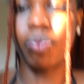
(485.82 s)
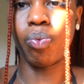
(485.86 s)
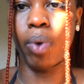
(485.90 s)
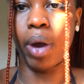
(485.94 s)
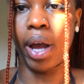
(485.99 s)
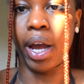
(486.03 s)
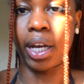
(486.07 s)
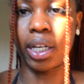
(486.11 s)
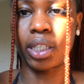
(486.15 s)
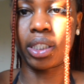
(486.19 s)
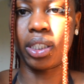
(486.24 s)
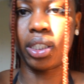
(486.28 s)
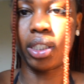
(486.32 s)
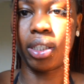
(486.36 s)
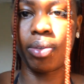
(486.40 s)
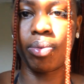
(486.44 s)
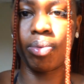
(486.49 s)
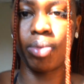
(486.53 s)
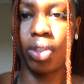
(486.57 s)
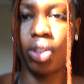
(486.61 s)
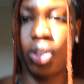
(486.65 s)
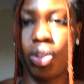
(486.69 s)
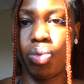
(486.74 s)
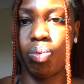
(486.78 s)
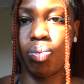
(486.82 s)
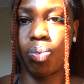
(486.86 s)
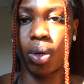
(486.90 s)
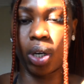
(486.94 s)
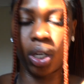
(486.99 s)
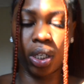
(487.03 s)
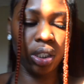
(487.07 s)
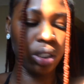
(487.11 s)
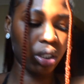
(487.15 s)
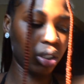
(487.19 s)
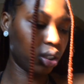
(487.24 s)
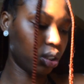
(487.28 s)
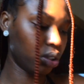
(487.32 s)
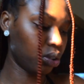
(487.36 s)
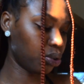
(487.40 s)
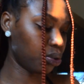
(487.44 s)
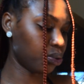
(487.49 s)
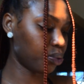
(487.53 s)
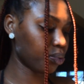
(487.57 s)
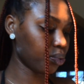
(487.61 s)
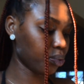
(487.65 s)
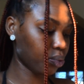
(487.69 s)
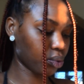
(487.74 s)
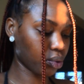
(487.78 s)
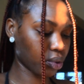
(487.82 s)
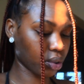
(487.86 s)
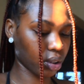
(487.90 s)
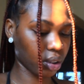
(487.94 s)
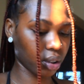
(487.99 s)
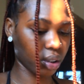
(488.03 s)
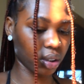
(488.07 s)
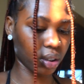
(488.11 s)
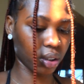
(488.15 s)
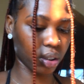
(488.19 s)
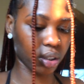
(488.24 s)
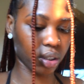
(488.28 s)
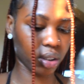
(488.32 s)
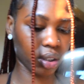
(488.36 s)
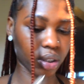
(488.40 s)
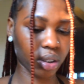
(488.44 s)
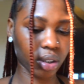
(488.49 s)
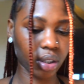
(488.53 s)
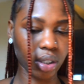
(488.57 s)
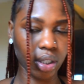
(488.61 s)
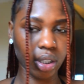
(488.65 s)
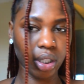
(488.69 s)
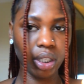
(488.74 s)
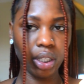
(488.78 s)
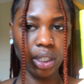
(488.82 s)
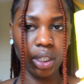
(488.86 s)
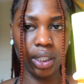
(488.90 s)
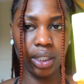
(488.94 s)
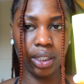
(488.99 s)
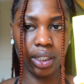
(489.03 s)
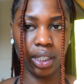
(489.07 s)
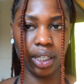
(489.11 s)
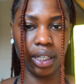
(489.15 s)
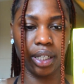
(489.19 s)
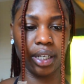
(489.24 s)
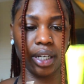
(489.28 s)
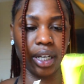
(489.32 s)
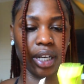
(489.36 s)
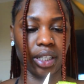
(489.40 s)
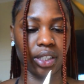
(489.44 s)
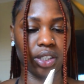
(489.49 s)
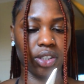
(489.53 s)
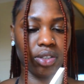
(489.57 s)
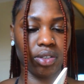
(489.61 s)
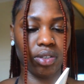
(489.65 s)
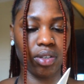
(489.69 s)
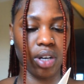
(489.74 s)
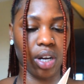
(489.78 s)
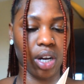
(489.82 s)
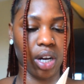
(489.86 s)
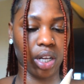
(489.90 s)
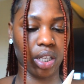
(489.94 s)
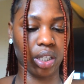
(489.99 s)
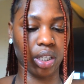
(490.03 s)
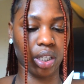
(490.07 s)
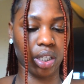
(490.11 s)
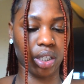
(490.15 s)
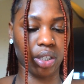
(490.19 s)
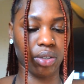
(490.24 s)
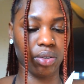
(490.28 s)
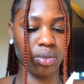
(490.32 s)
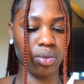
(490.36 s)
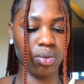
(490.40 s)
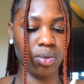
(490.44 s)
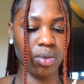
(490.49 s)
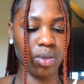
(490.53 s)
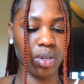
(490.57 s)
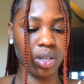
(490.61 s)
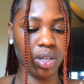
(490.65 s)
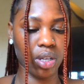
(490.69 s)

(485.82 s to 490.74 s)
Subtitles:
waxing, what you want to do is get natural aloe.